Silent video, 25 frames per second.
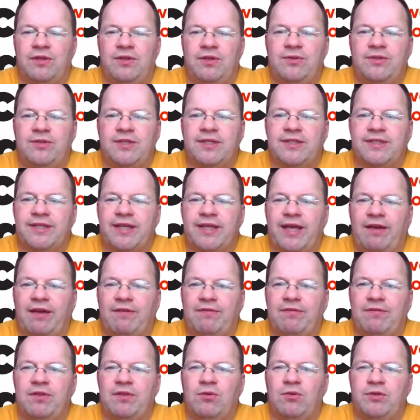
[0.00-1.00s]
Users
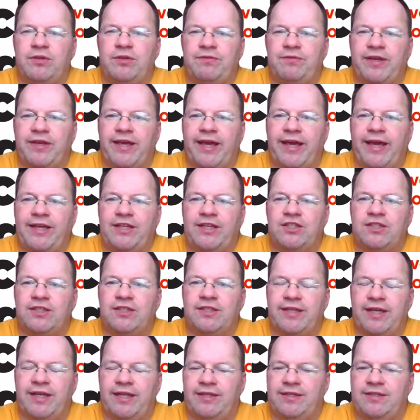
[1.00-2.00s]
have
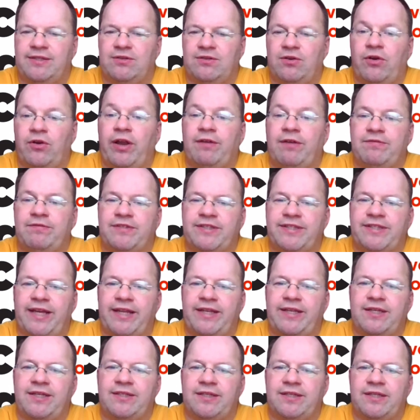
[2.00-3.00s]
notification settings or have
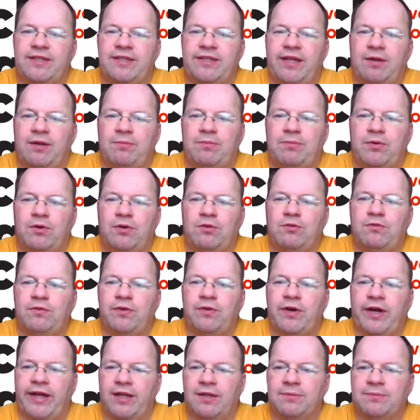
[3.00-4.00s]
settings in their
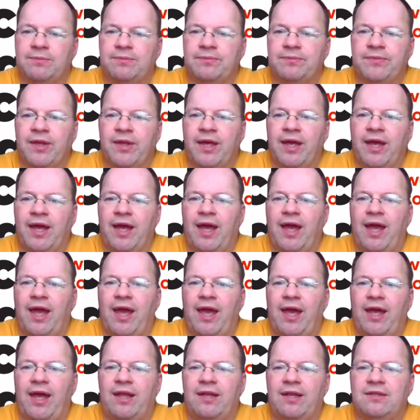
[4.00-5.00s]
profile.
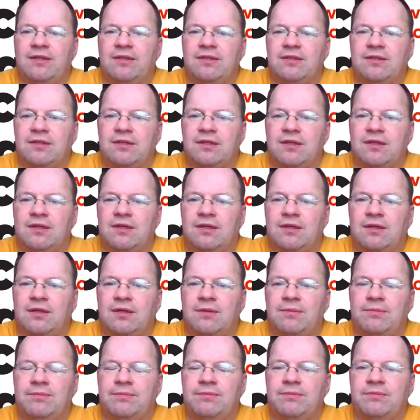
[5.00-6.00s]
And
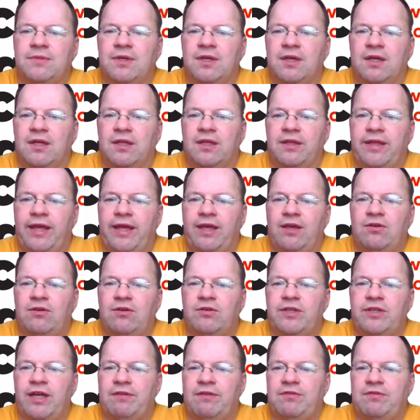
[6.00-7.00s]
they
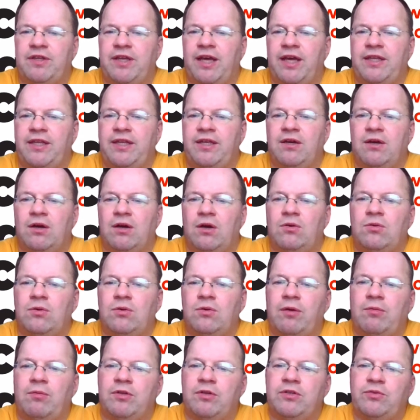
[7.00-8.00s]
could have the idea,
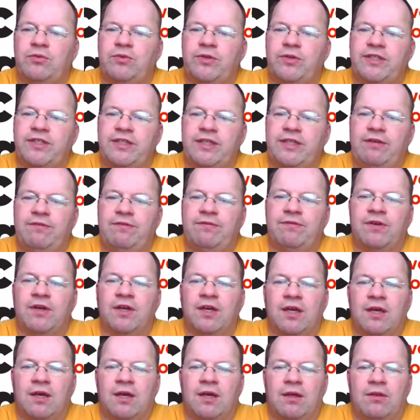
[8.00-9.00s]
oh, I want to receive
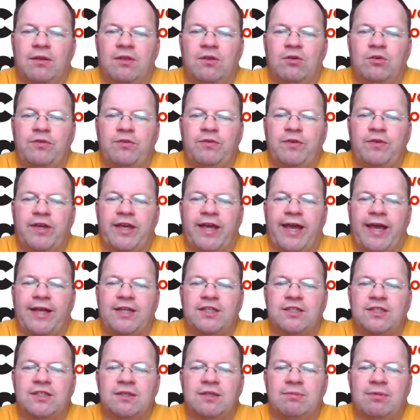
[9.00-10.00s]

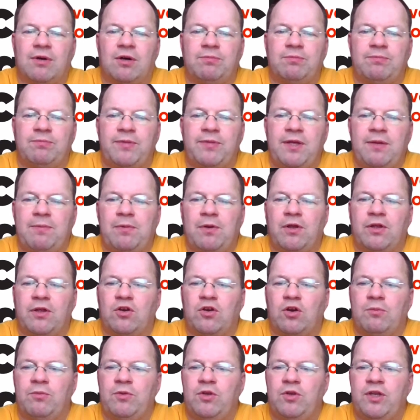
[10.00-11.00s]
notifications about people
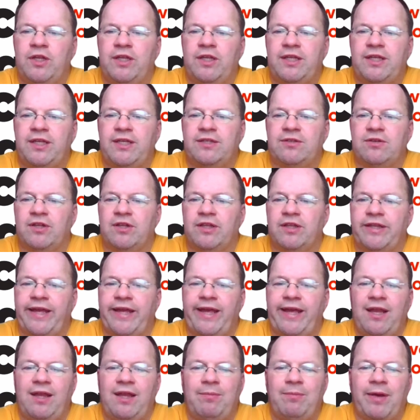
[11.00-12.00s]
and communities on a
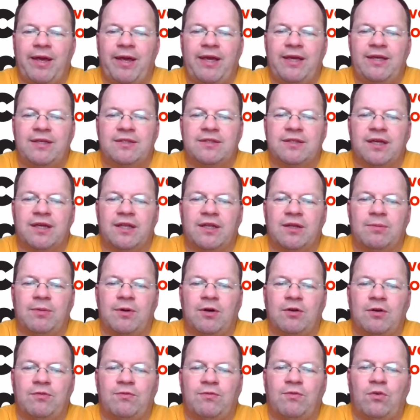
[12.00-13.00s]
daily basis and
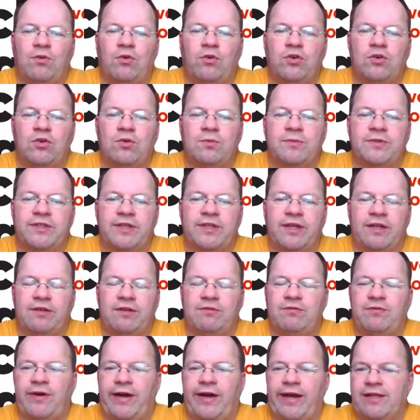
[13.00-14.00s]
about forums
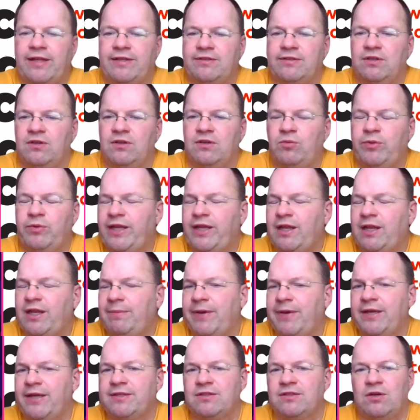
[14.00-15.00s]
and files on a
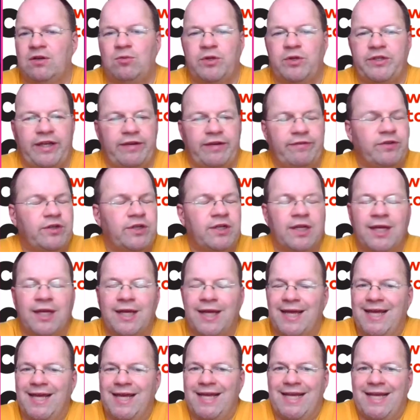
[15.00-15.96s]
weekly basis or whatever.